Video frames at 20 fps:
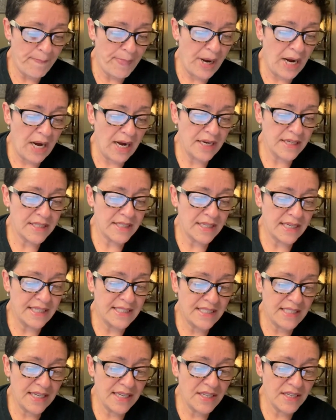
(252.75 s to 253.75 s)
but
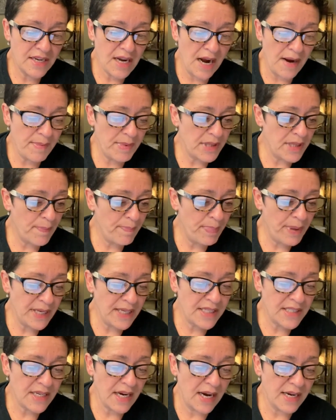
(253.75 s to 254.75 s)
it didn't come in the
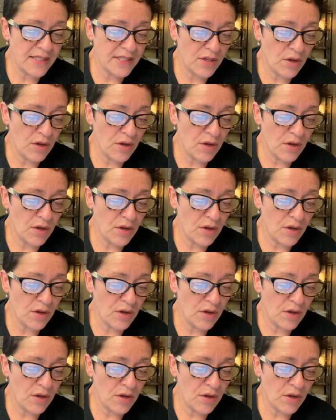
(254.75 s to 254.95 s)
big size.